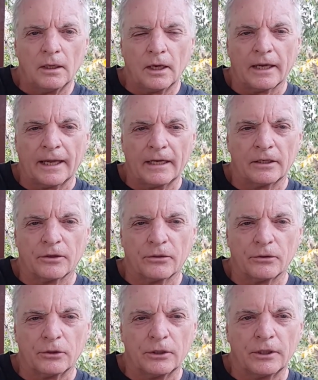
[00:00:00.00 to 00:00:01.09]
I added a
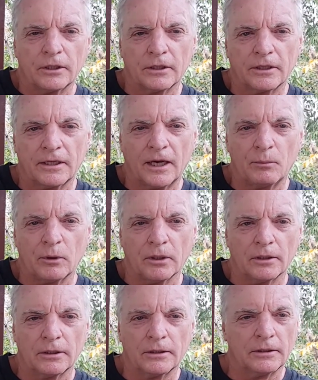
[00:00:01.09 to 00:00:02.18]
third camera.
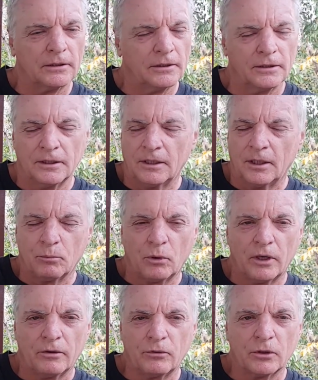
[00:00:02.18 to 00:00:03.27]
Boy,
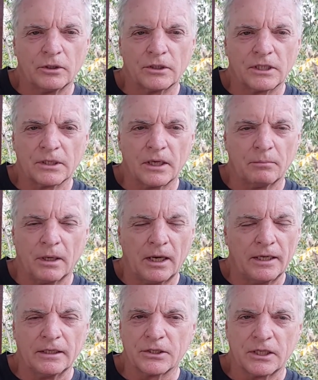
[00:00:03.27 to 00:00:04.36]
if you could see
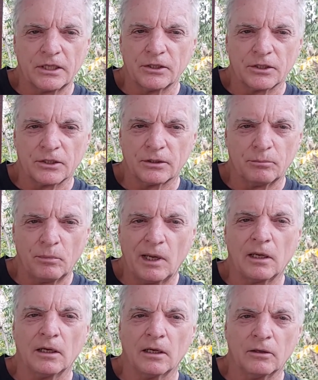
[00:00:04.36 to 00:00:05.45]
behind the scenes
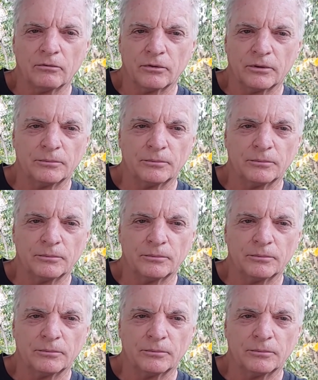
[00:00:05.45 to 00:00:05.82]
making of.